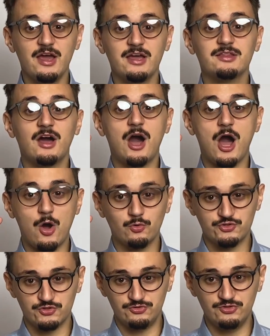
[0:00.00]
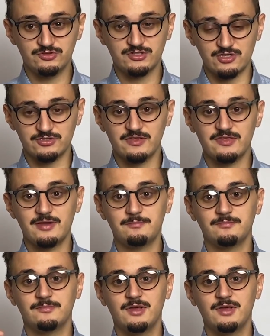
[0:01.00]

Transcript: and how should you target them.